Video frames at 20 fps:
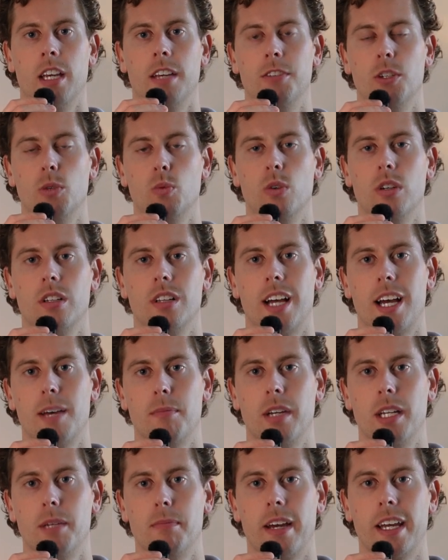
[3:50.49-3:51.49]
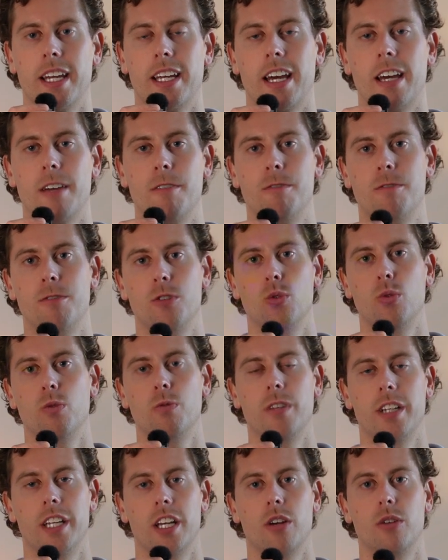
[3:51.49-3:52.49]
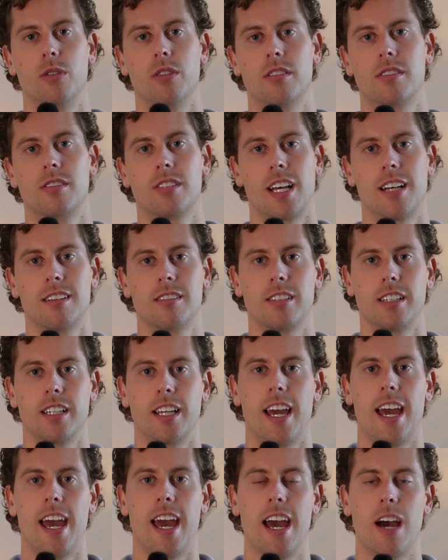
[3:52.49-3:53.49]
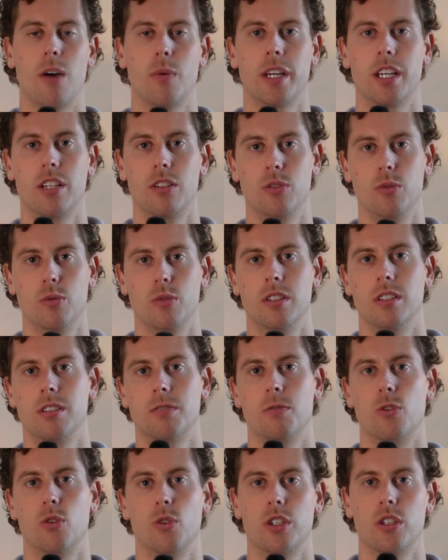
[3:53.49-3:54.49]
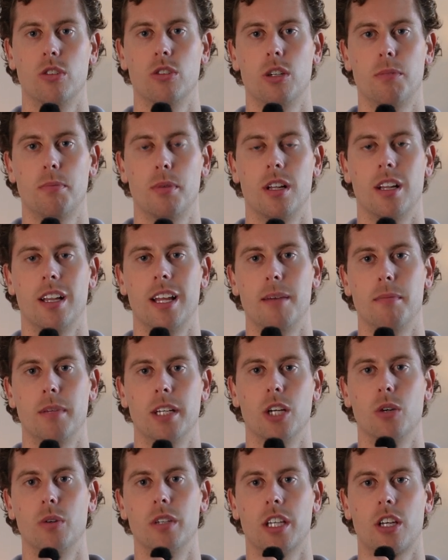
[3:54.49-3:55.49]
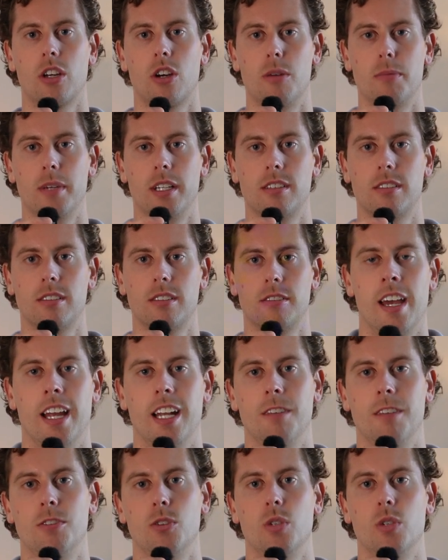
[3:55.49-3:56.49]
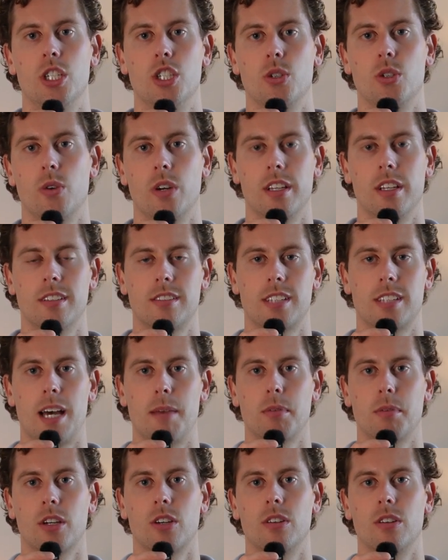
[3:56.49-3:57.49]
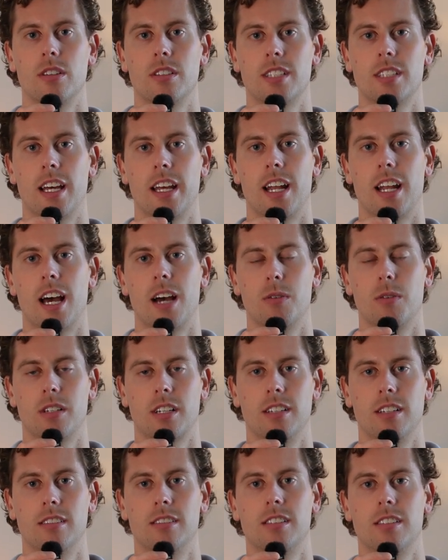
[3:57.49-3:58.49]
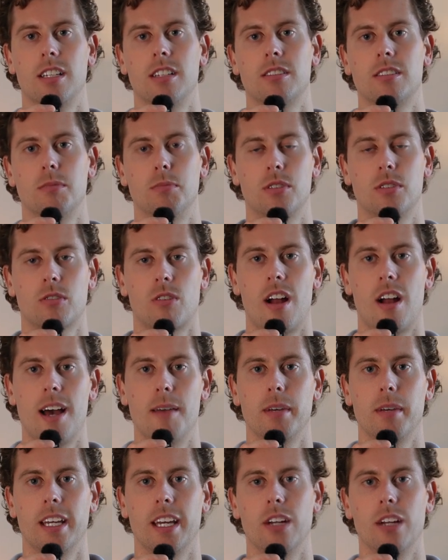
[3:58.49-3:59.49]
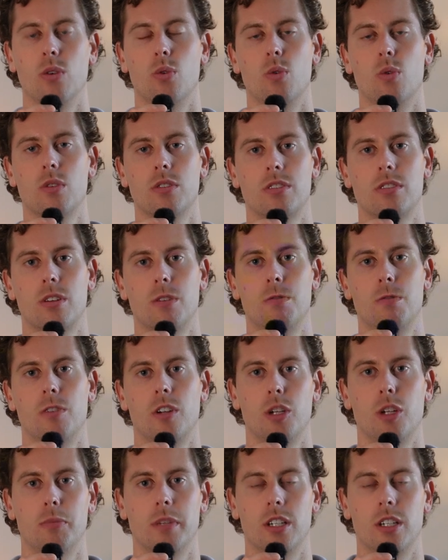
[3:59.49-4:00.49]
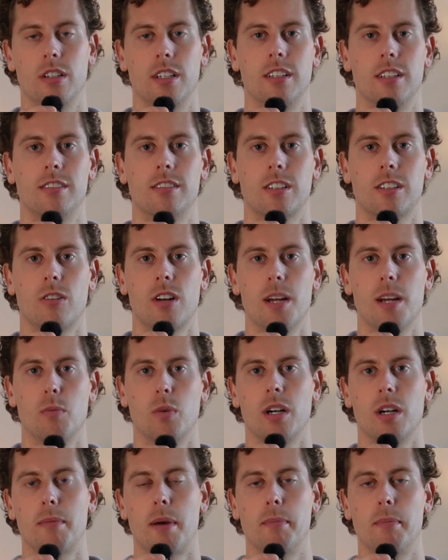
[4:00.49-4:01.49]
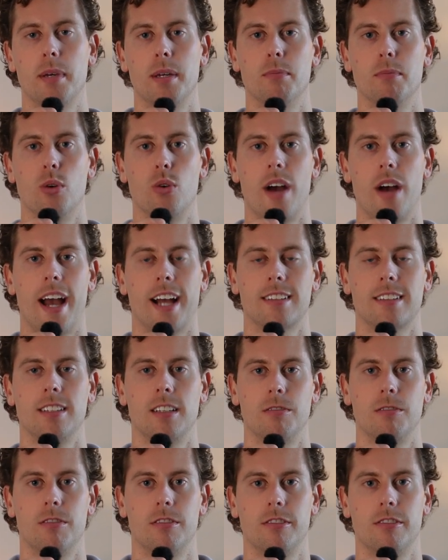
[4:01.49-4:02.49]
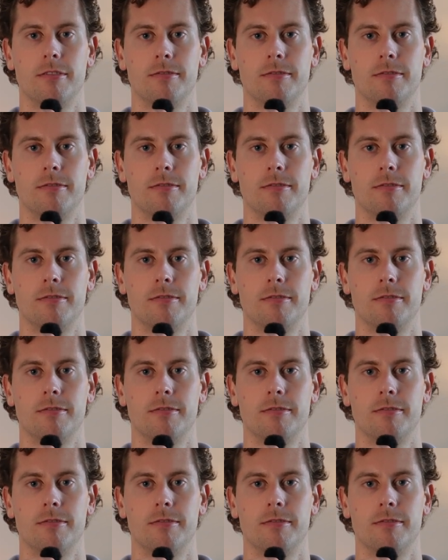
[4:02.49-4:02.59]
If you would like me to make a full video discussing how we can do this for Europe, let me know in the comments. And if you enjoy this type of content, I would consider subscribing and also follow me on Instagram where I'm a bit more active.